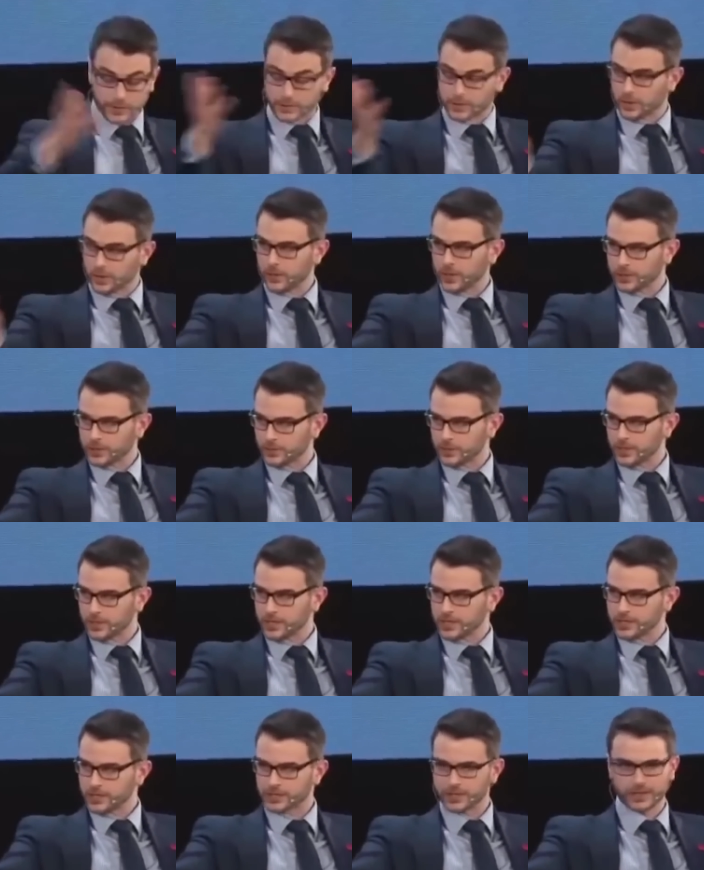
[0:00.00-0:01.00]
you so much,
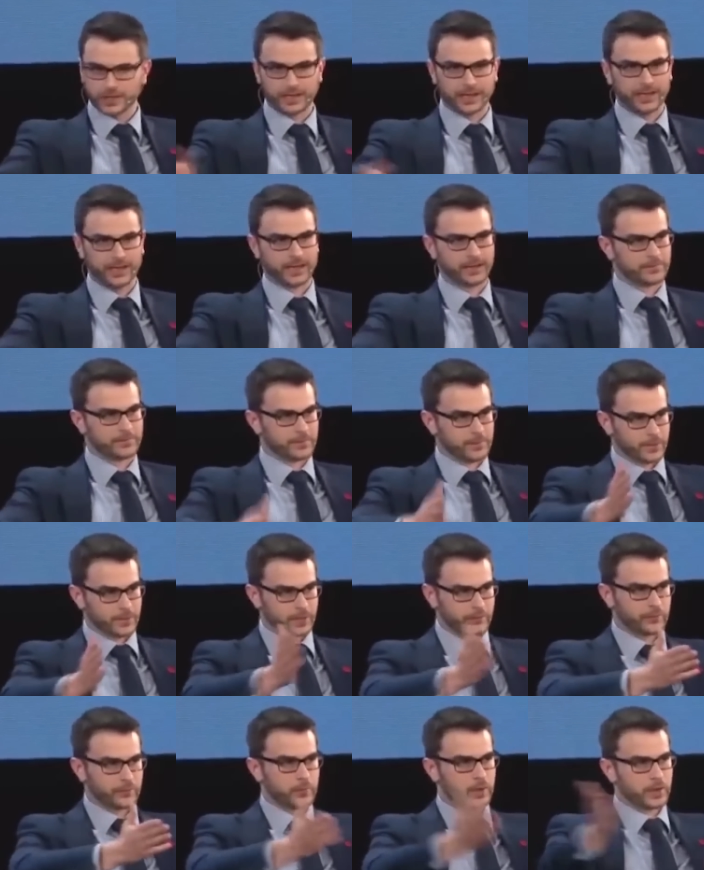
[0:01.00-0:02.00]
Mohnish.
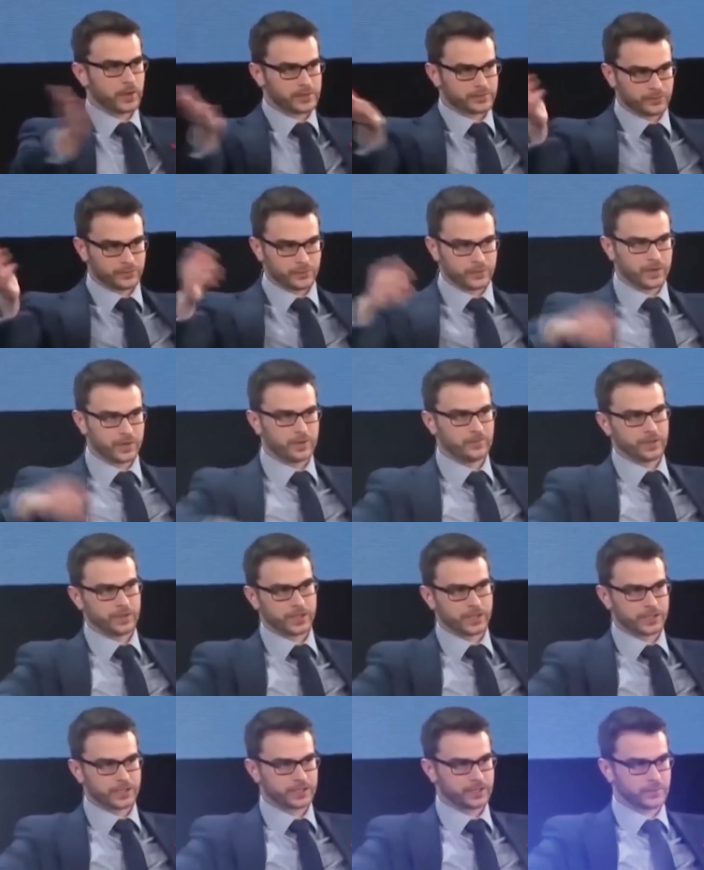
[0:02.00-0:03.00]
Round of applause for
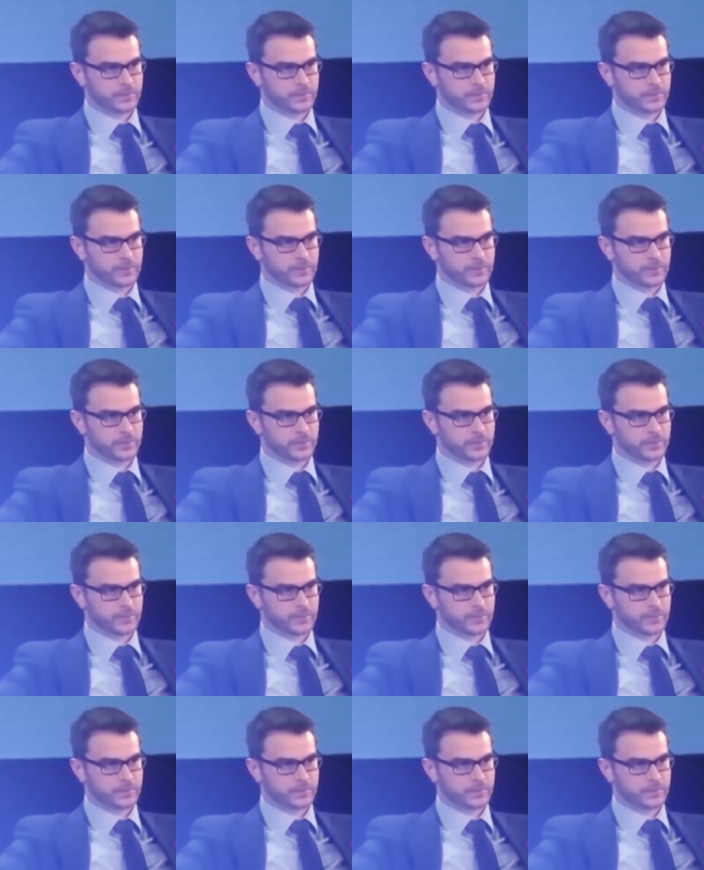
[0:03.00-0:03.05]
Mohnish